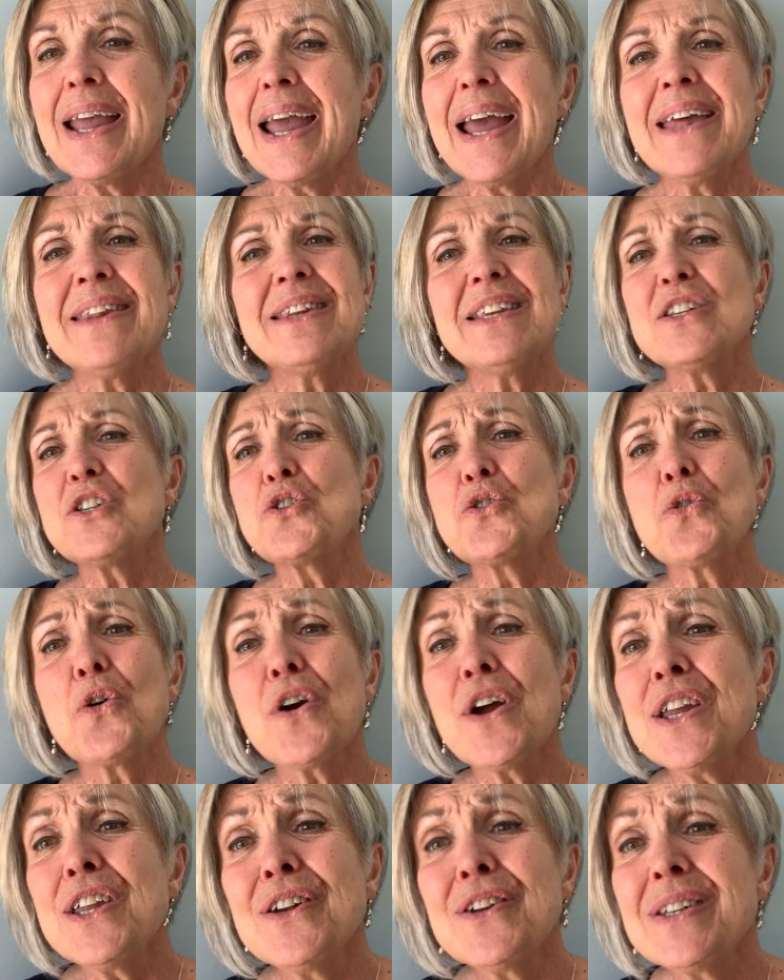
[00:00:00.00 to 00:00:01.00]
and
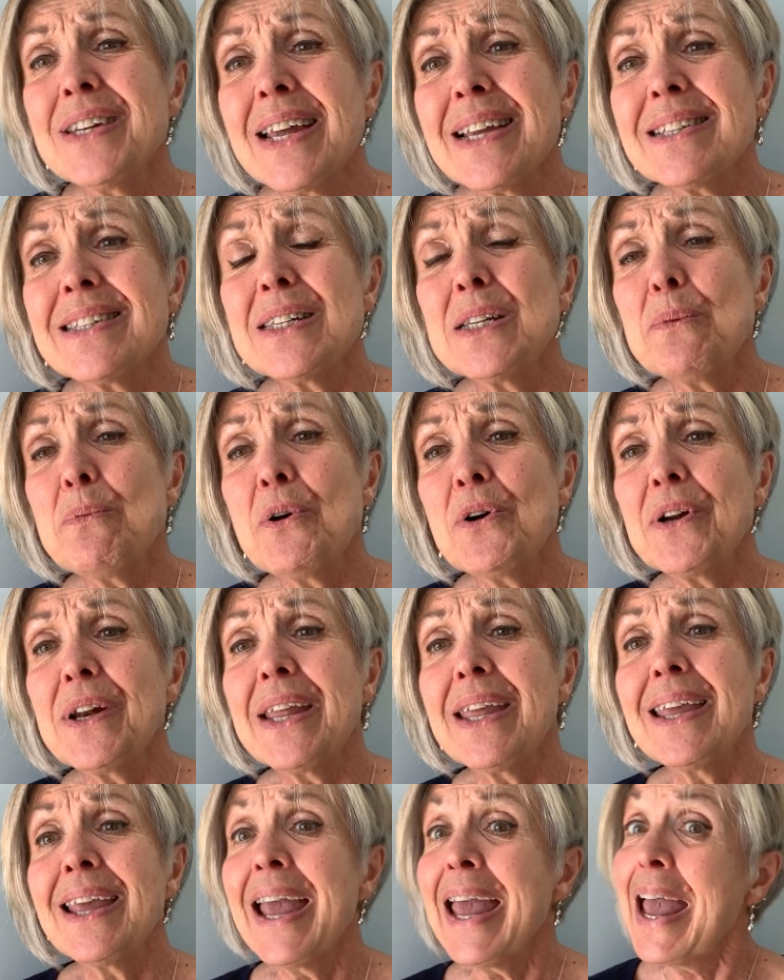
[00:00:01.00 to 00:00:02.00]
destroy your
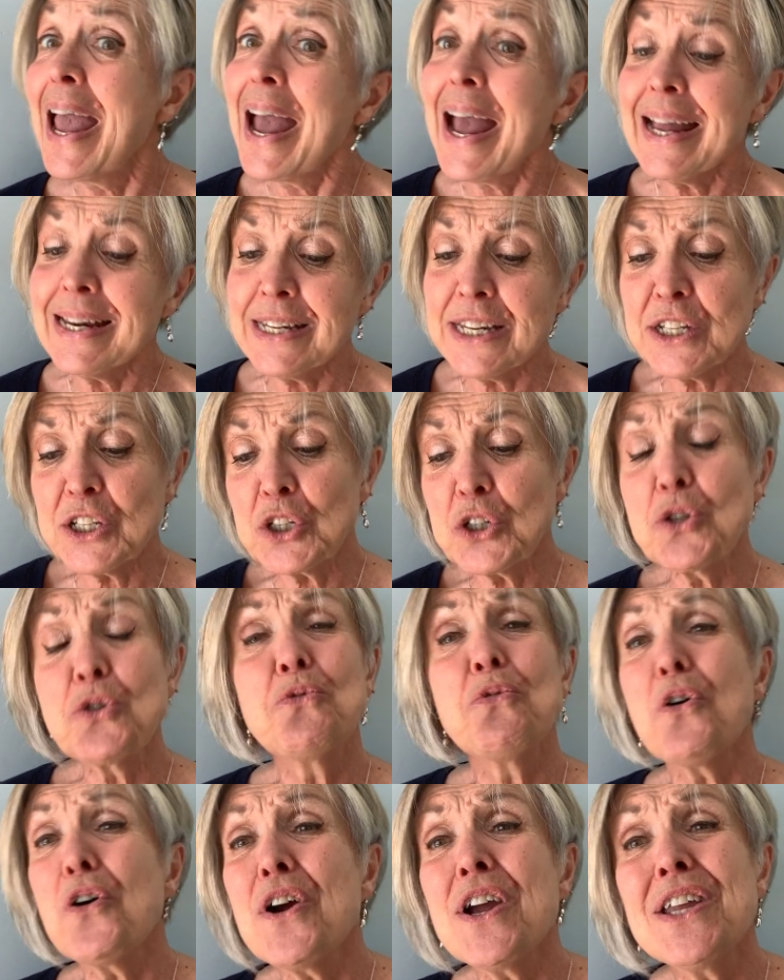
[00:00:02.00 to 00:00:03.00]
testimony and
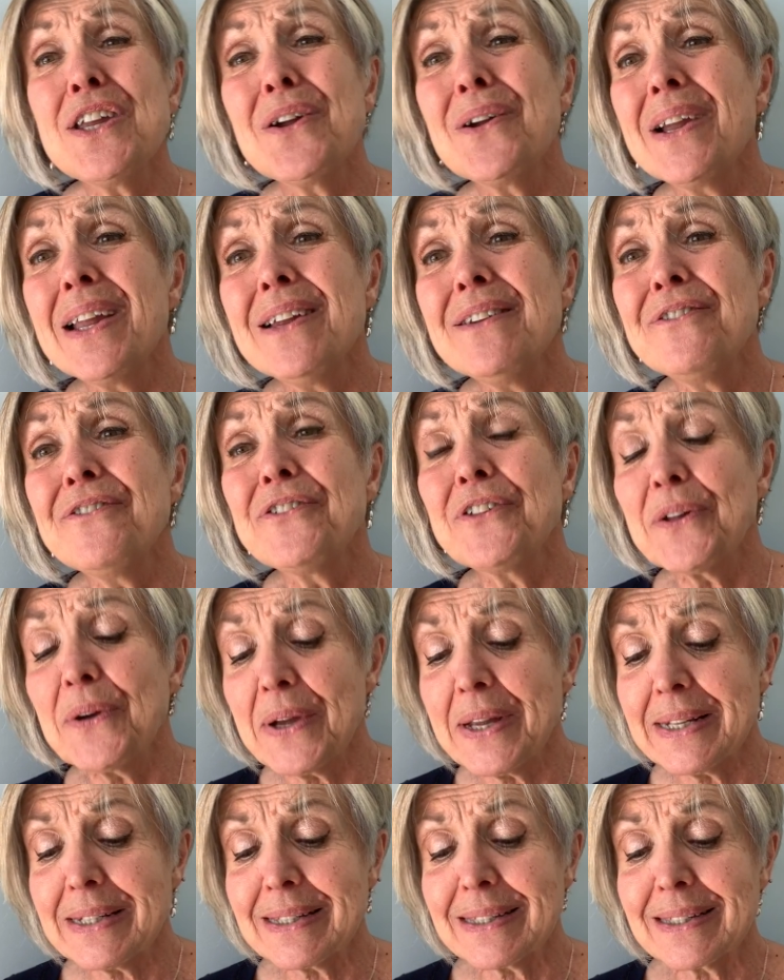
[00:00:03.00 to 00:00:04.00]
destroy your
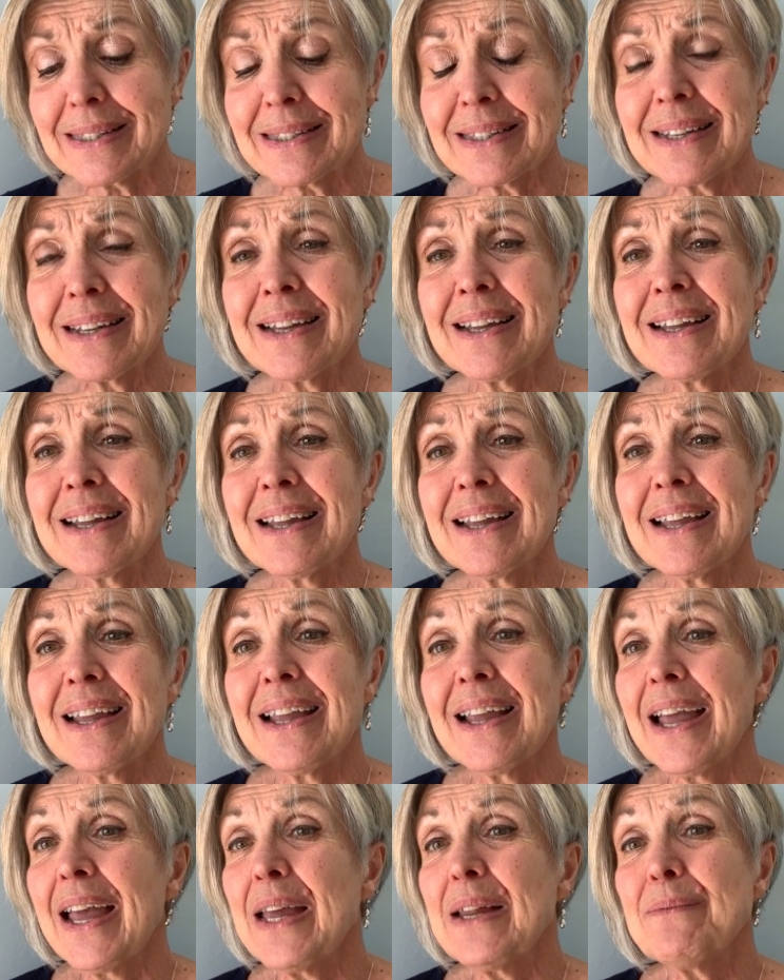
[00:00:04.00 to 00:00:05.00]
influence
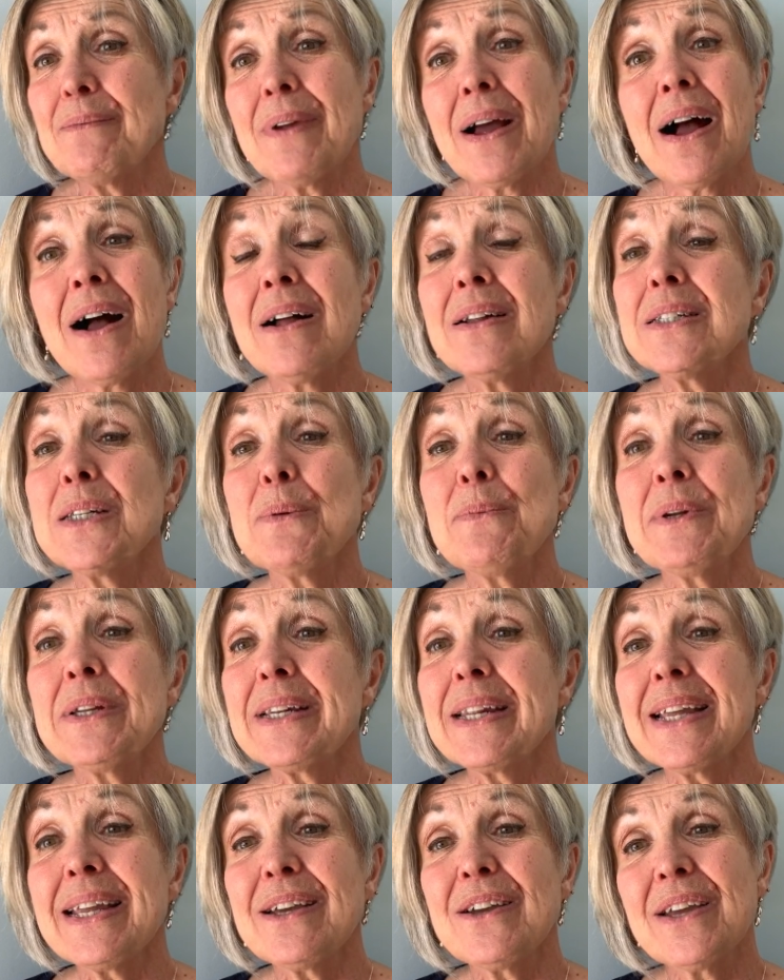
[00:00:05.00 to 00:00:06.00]
and
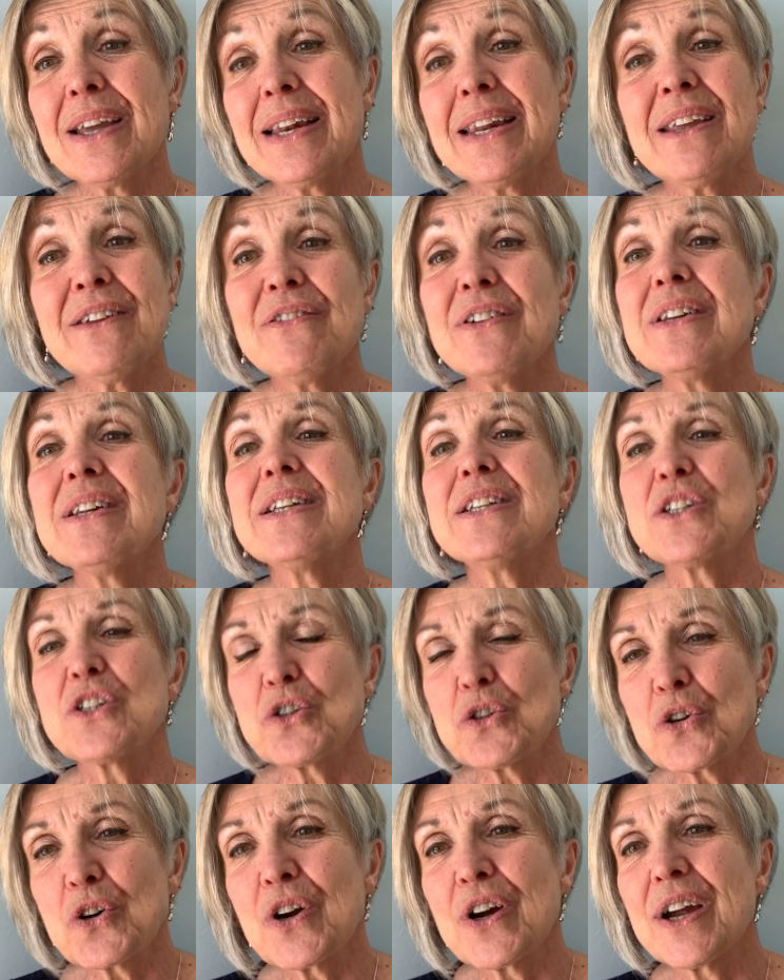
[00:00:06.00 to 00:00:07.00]
ultimately can even
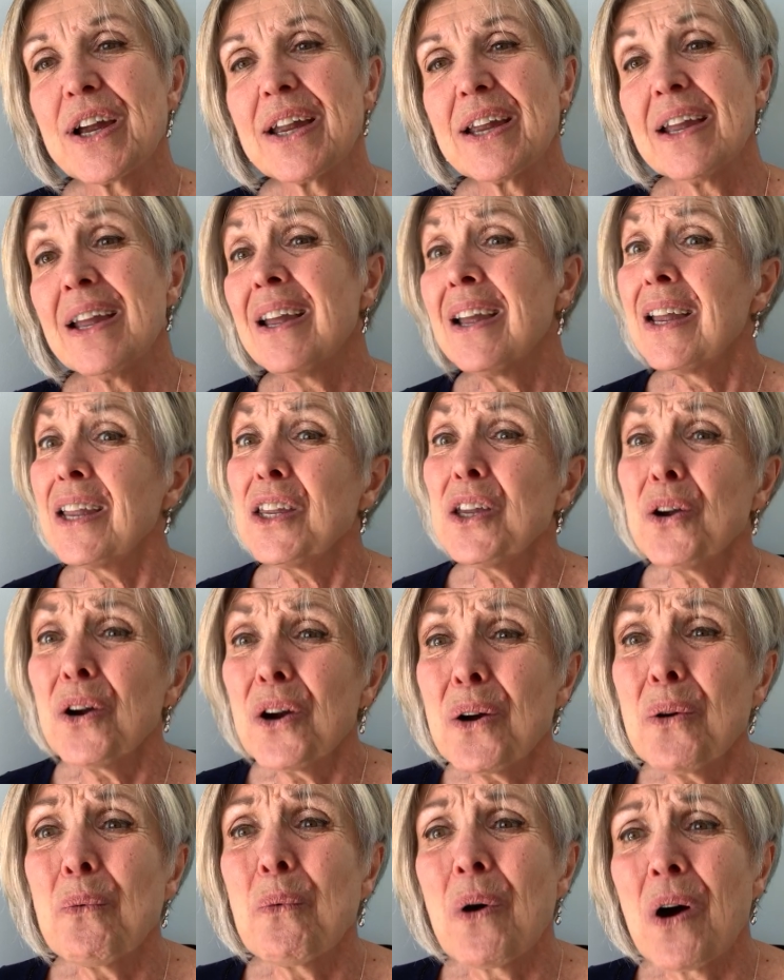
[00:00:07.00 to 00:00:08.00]
destroy
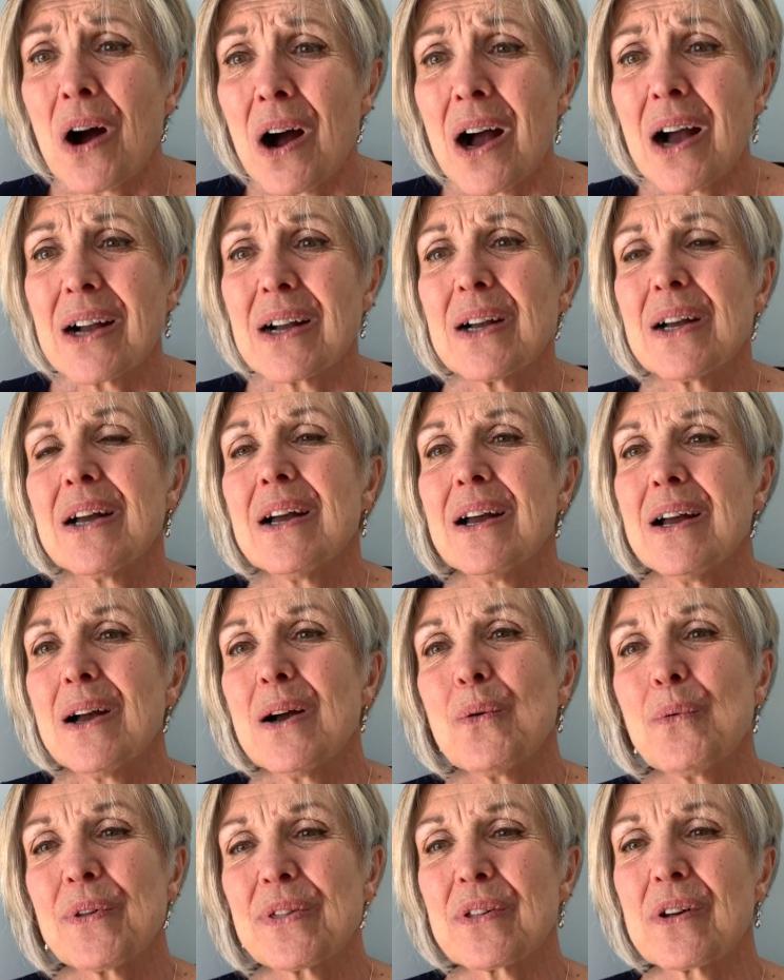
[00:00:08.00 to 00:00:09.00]
your walk
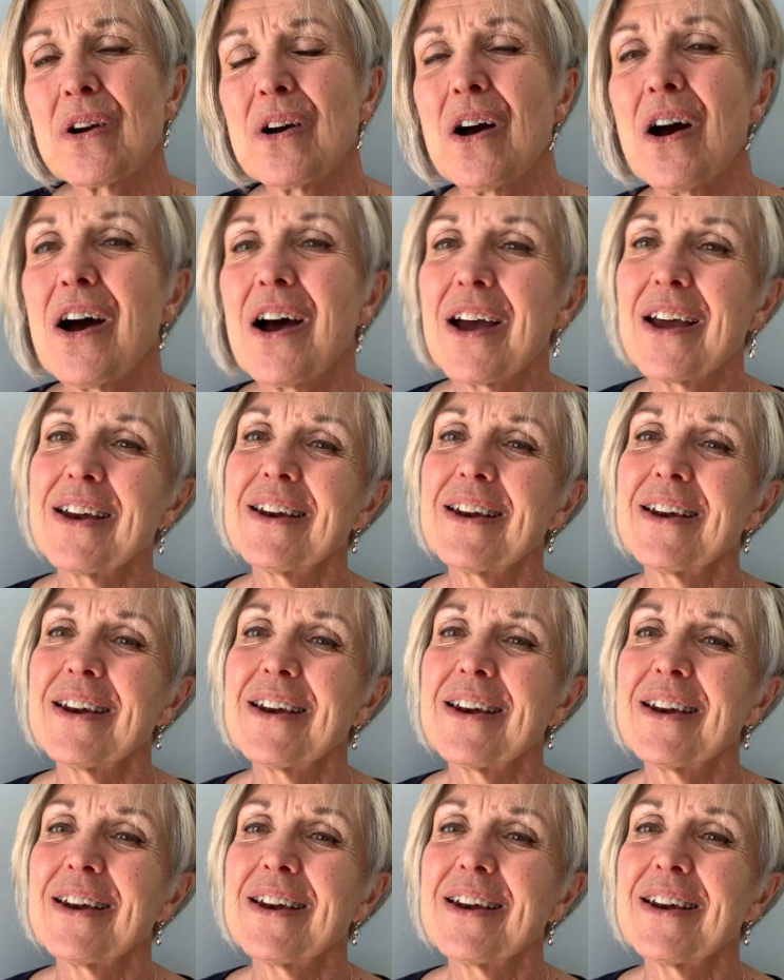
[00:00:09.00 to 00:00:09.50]
with God.